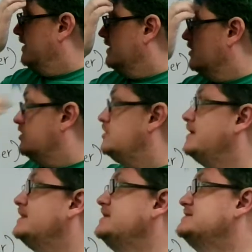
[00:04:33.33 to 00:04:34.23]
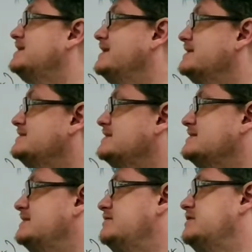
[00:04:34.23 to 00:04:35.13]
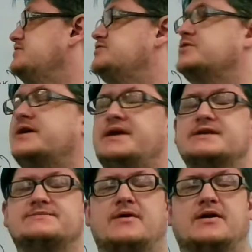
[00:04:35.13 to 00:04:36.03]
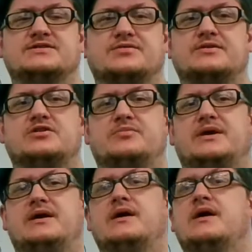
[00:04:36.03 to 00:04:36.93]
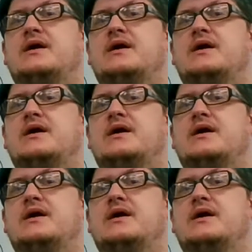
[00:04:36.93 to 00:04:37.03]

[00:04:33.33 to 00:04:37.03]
look at these sentences, the trickiest part is going to be